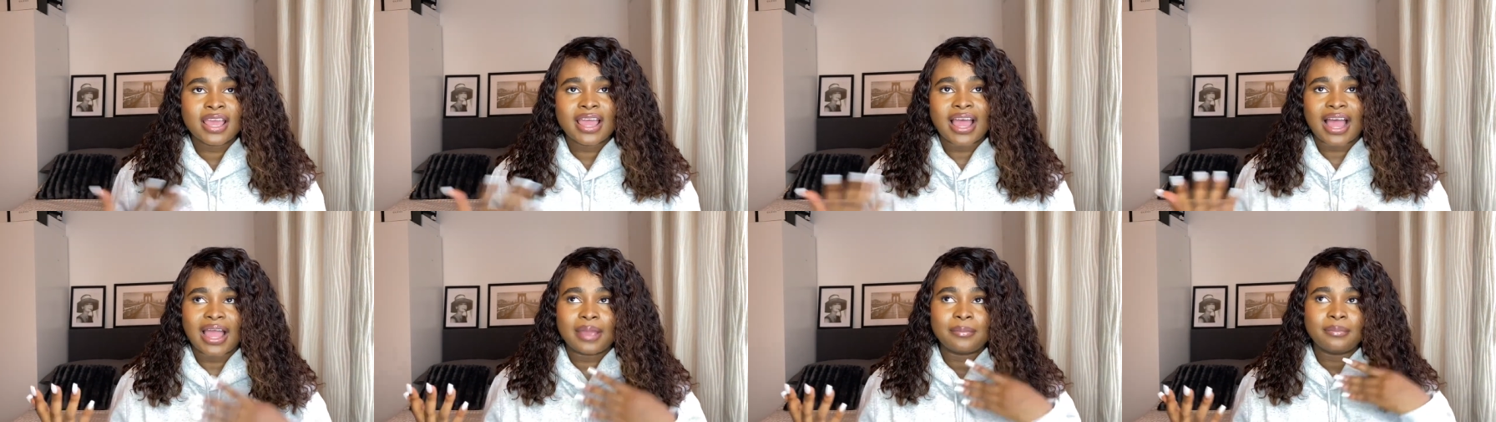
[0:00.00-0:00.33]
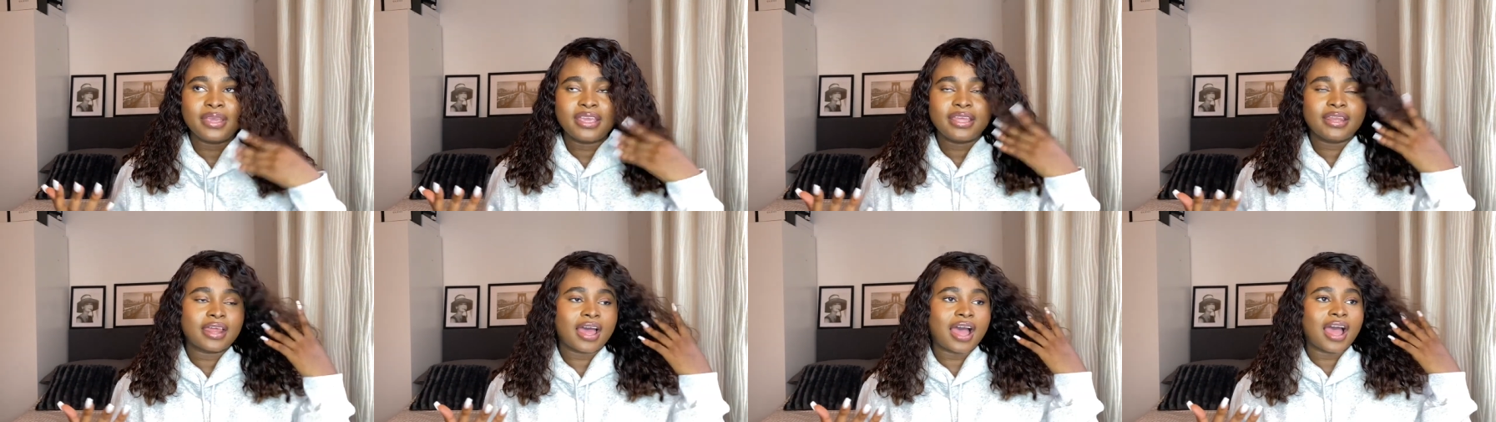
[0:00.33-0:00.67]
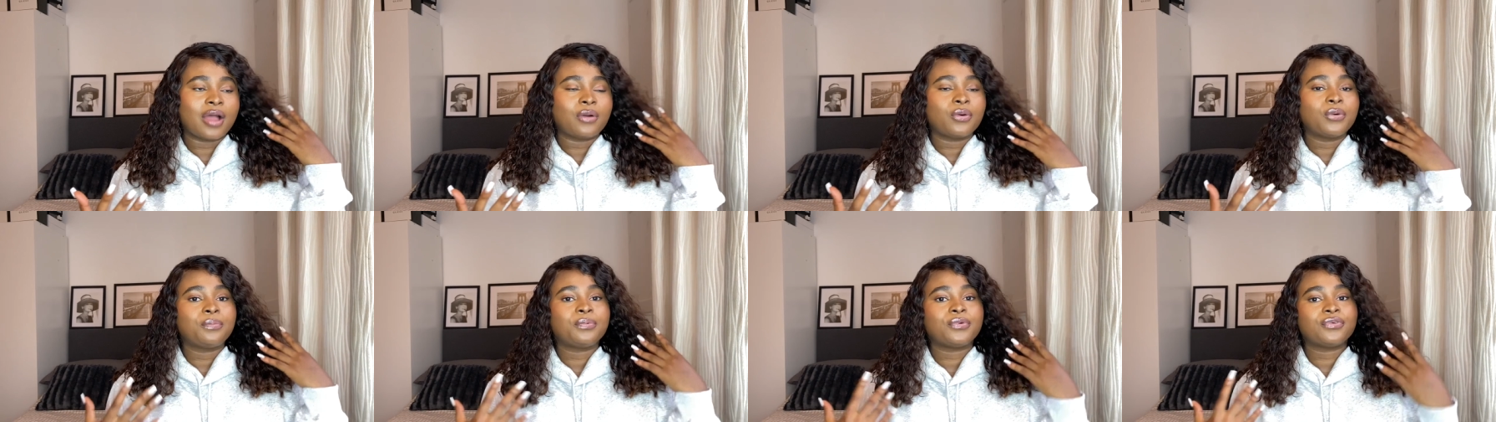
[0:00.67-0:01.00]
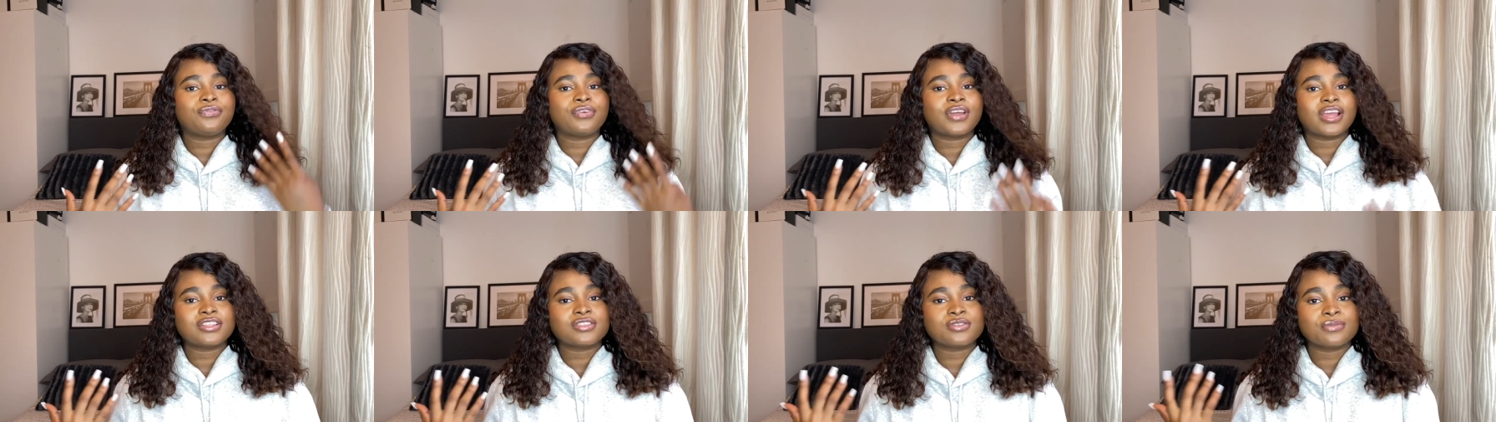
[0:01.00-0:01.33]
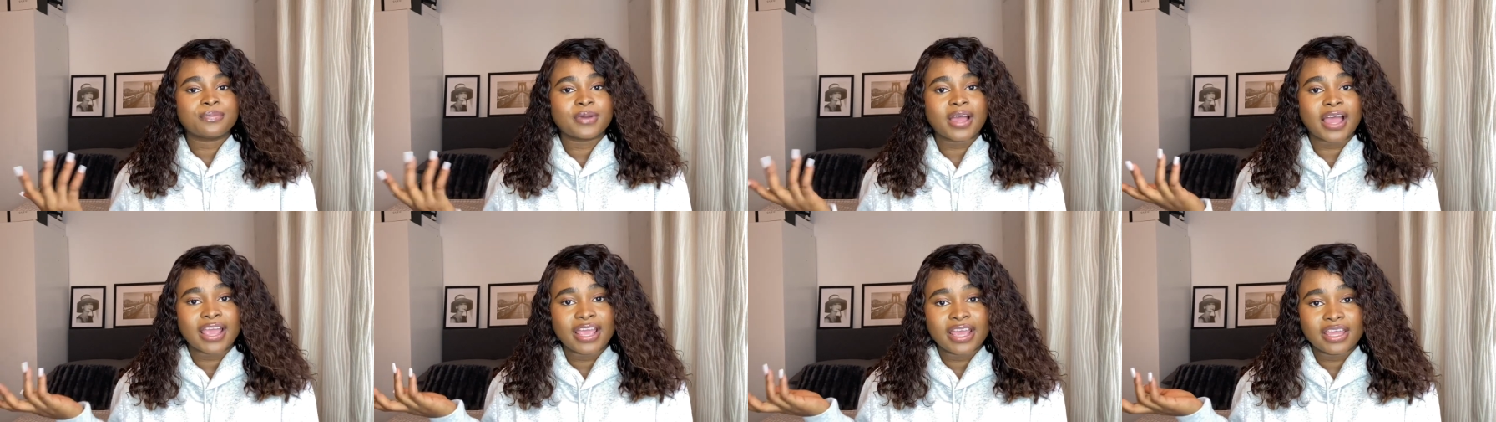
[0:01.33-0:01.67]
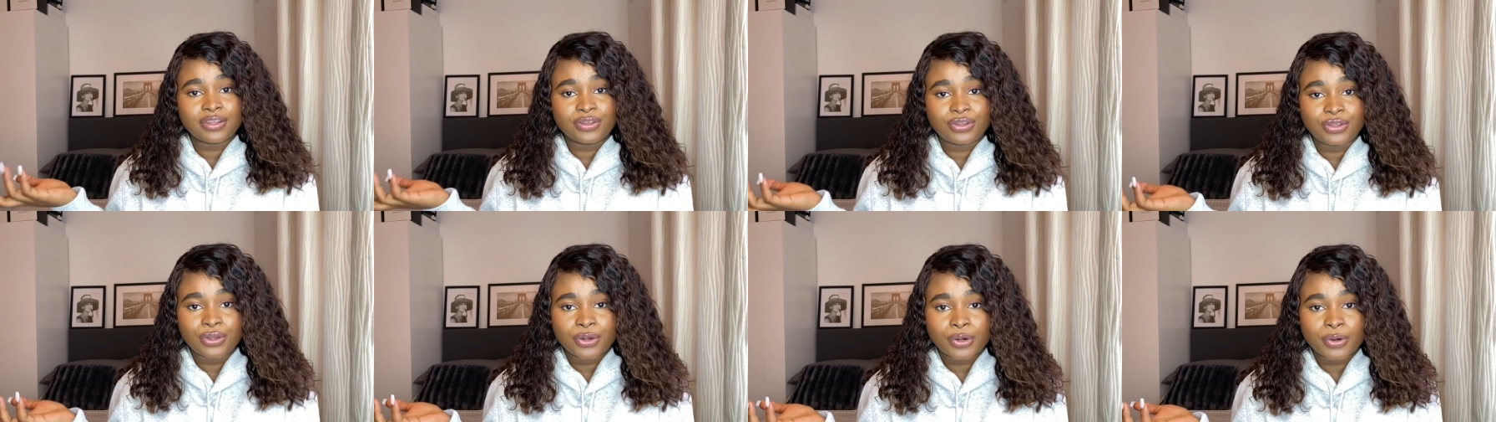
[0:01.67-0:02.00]
i mean i would prefer to buy a
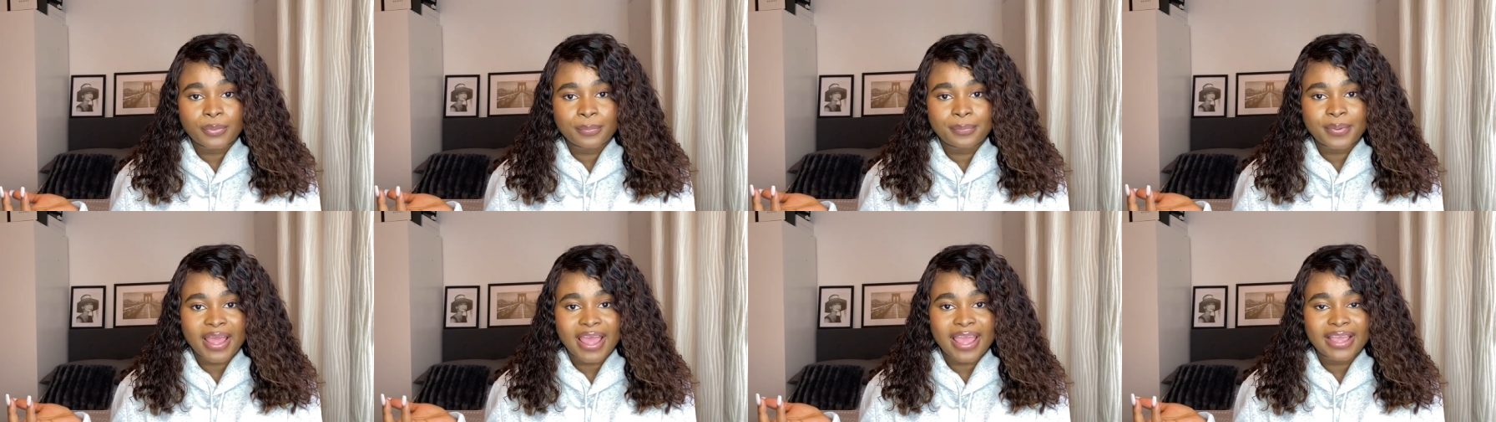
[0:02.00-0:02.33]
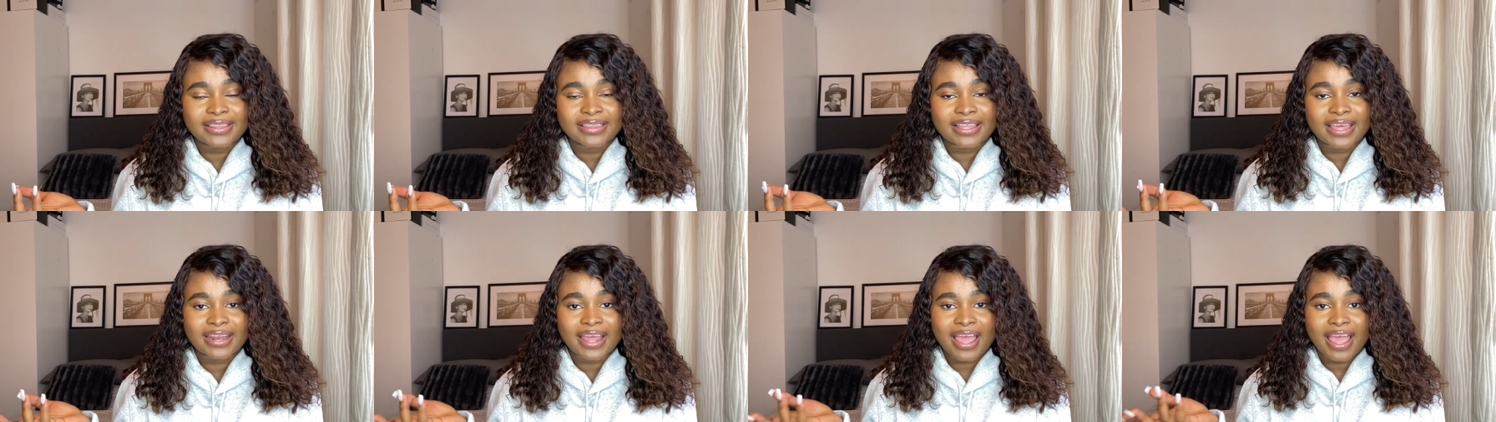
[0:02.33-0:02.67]
dior bag that